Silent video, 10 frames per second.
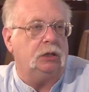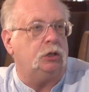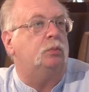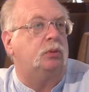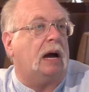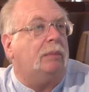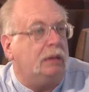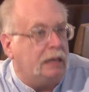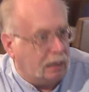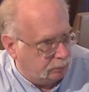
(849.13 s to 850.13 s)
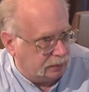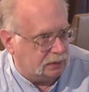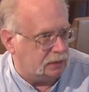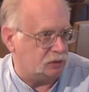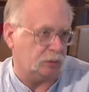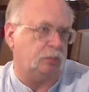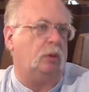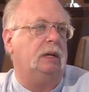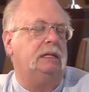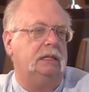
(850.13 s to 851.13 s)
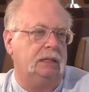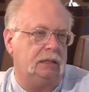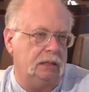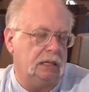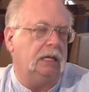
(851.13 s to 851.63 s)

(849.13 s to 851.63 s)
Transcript: You probably have been disappointed.